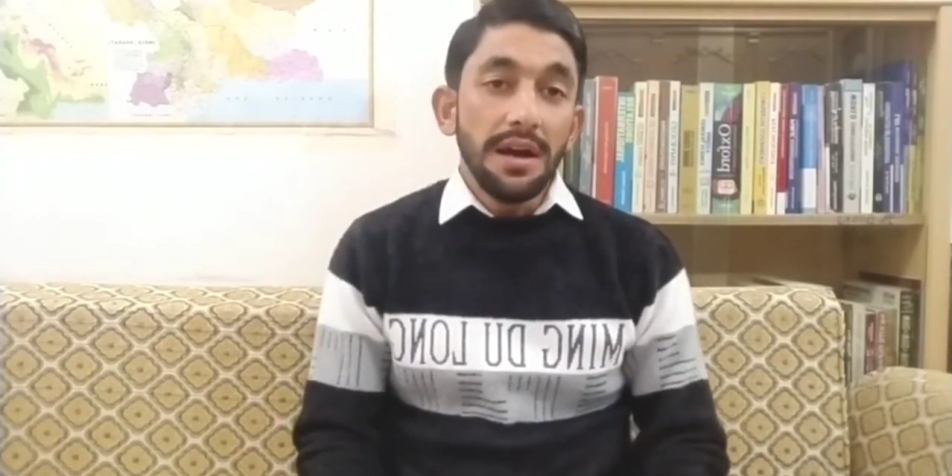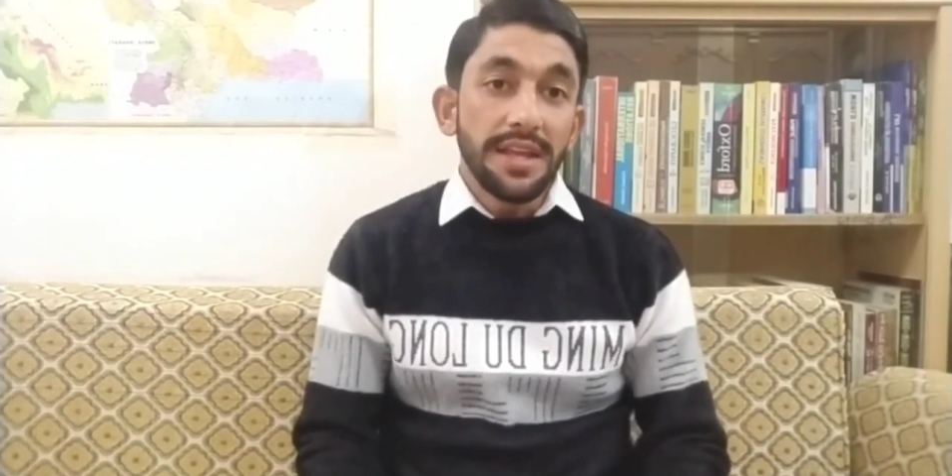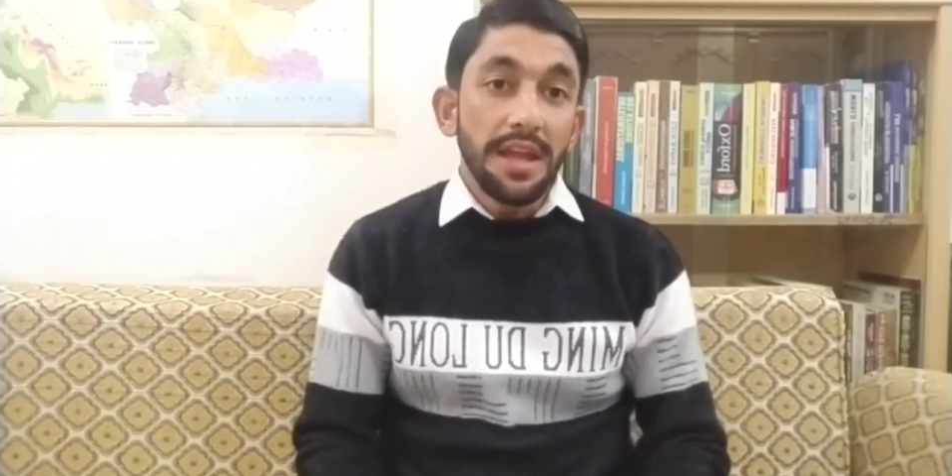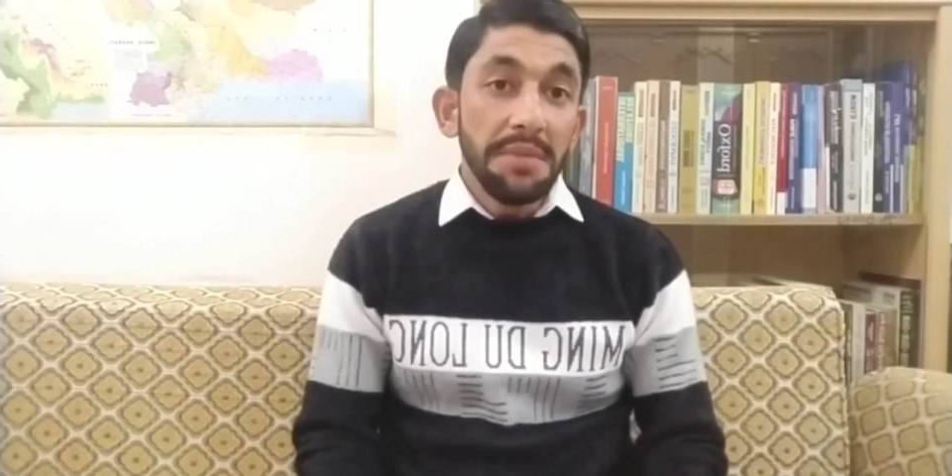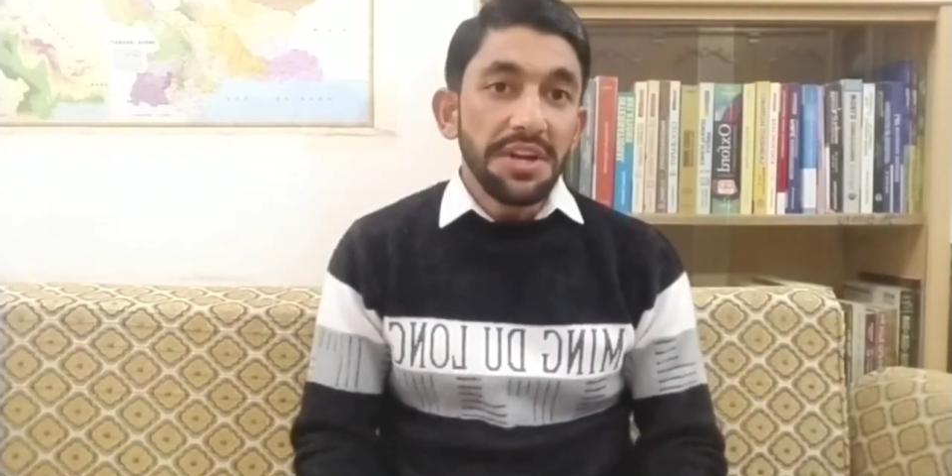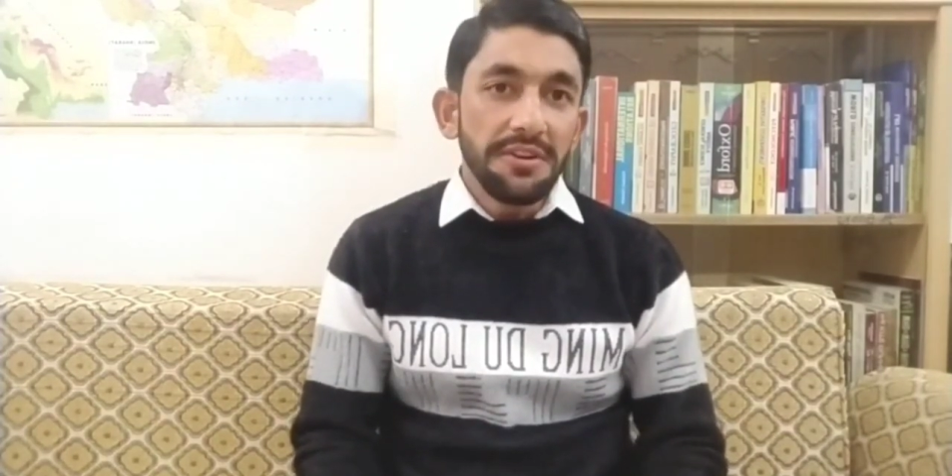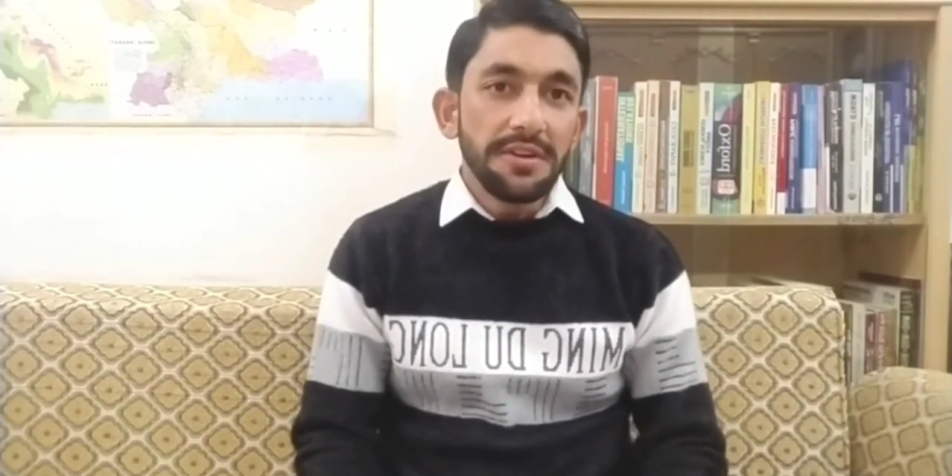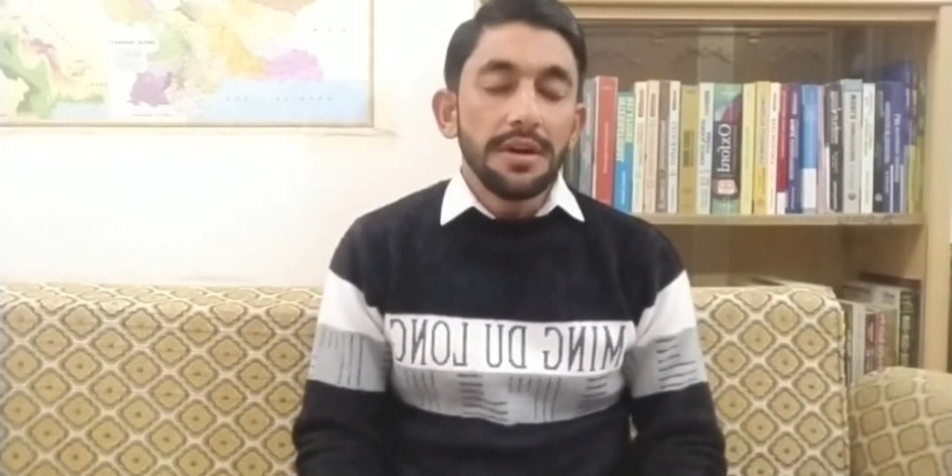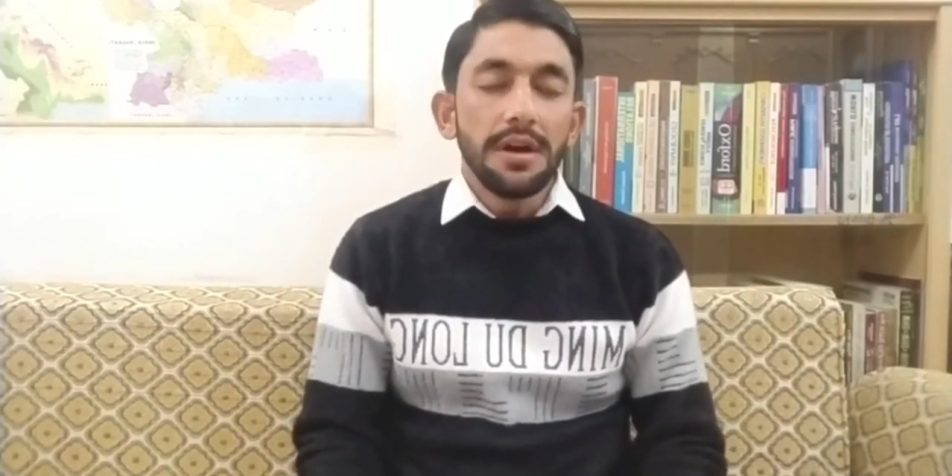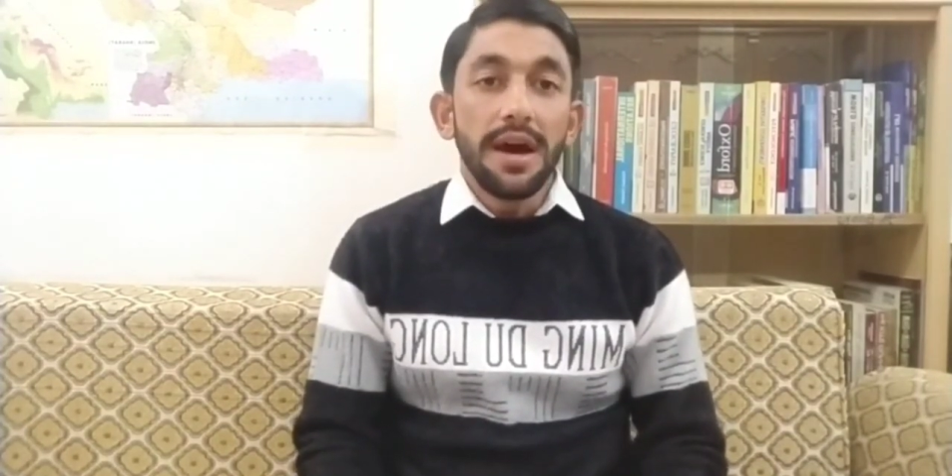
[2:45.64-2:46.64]

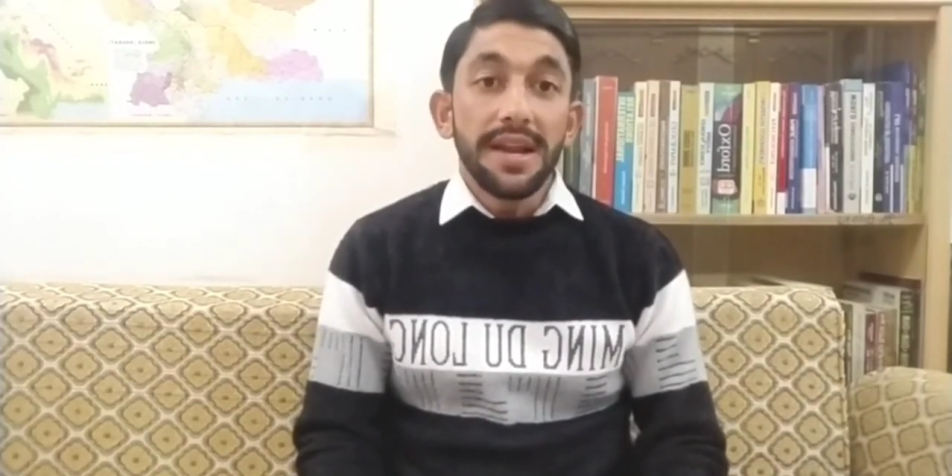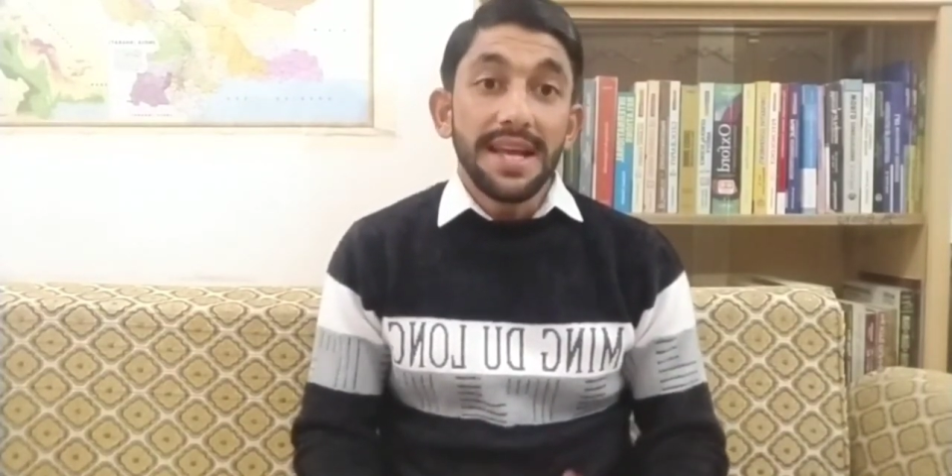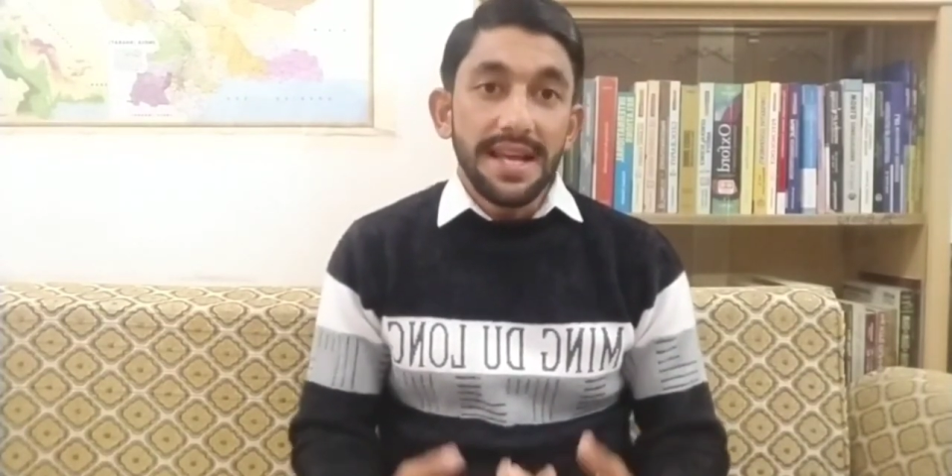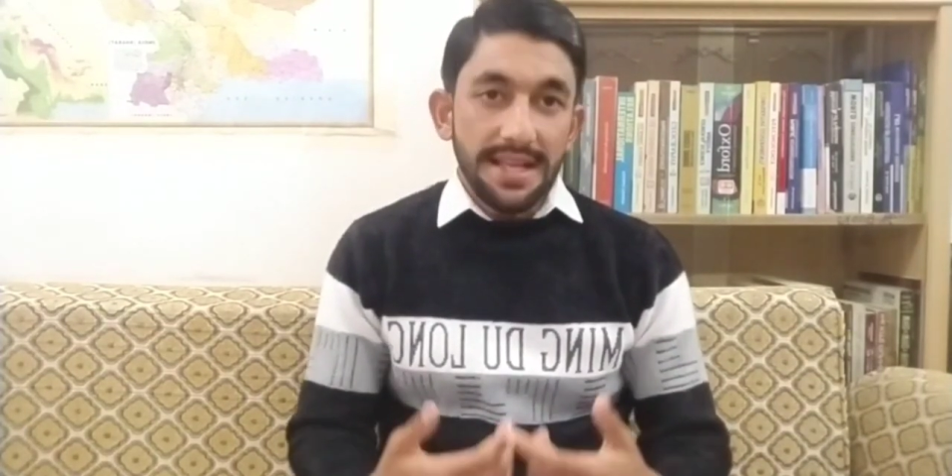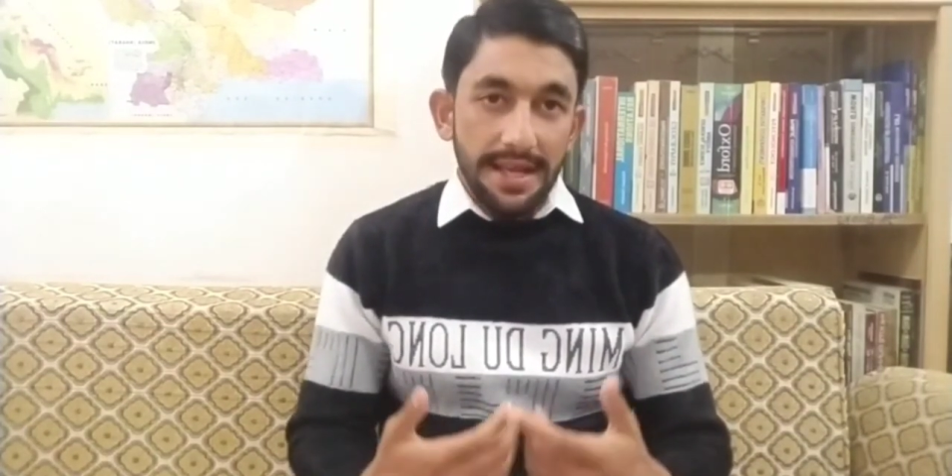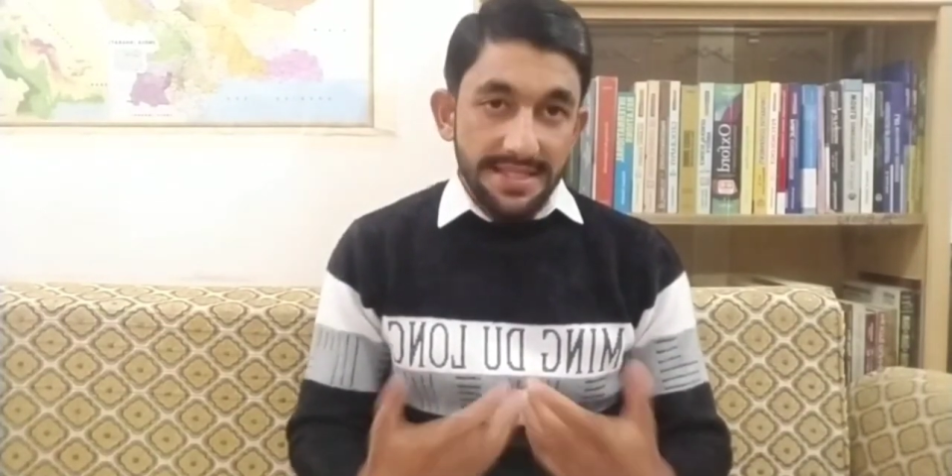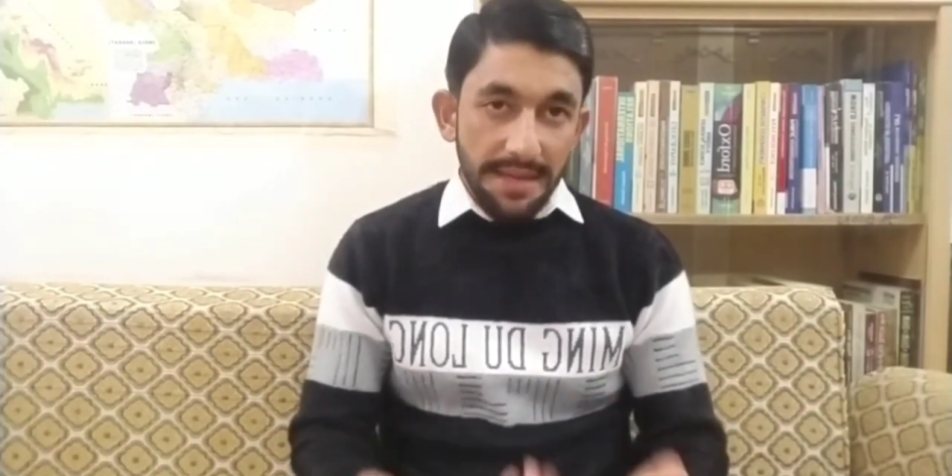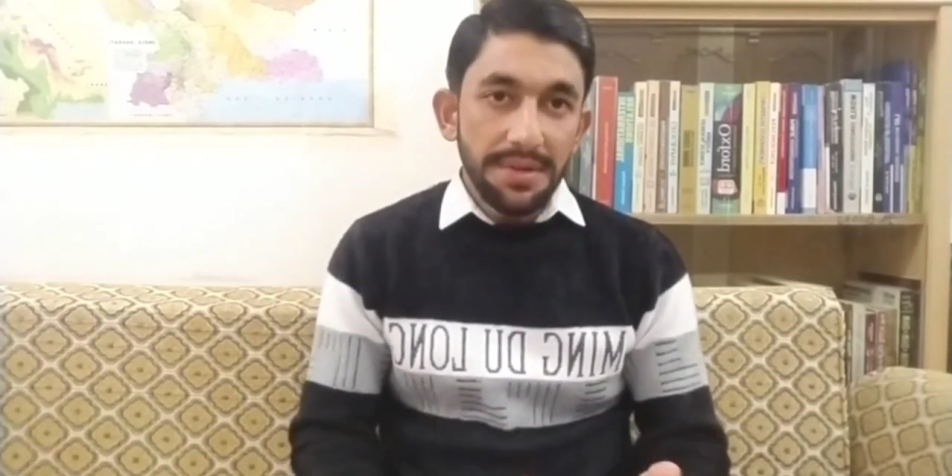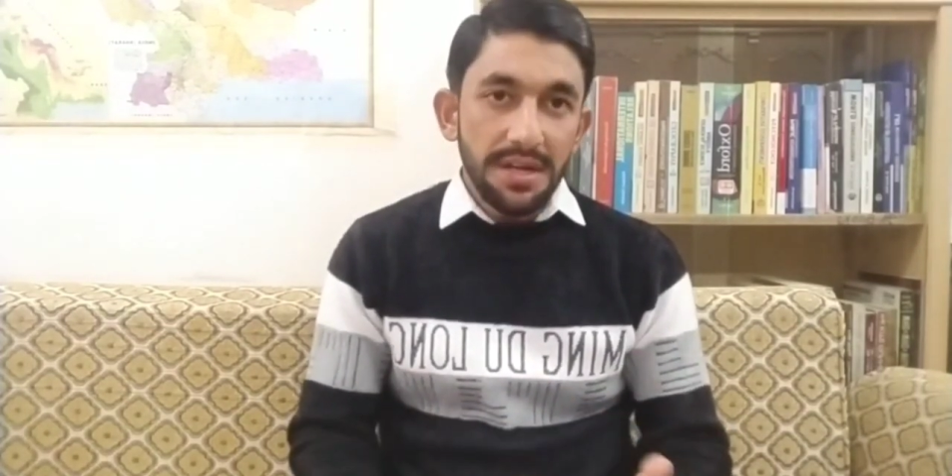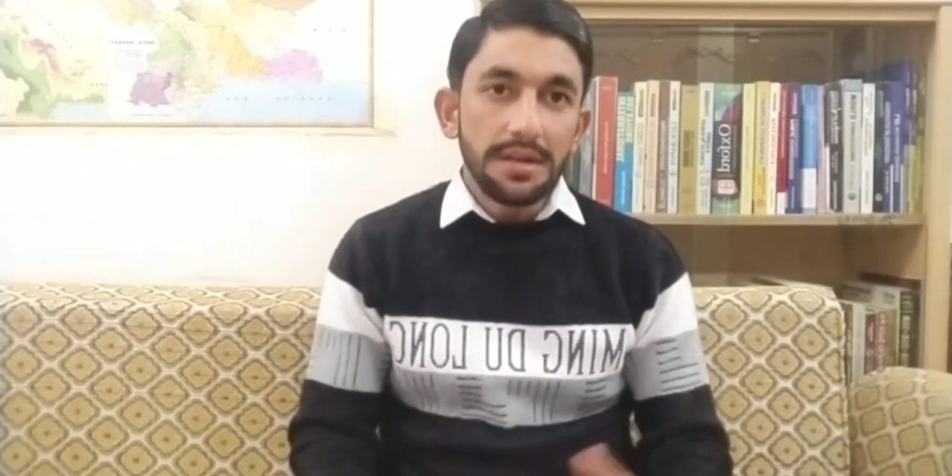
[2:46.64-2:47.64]
committed or
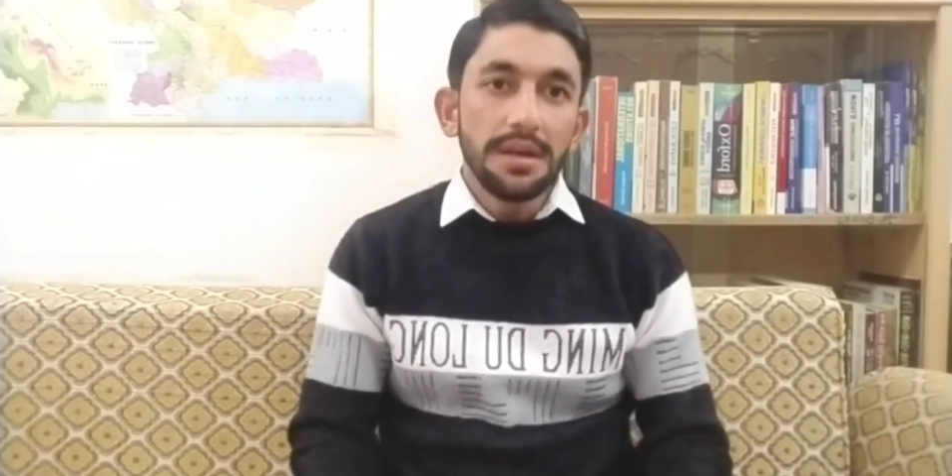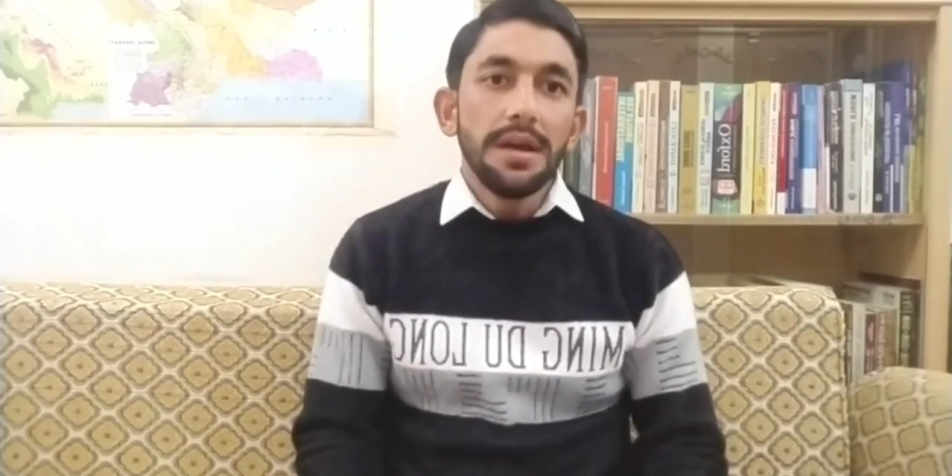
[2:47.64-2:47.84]
accepted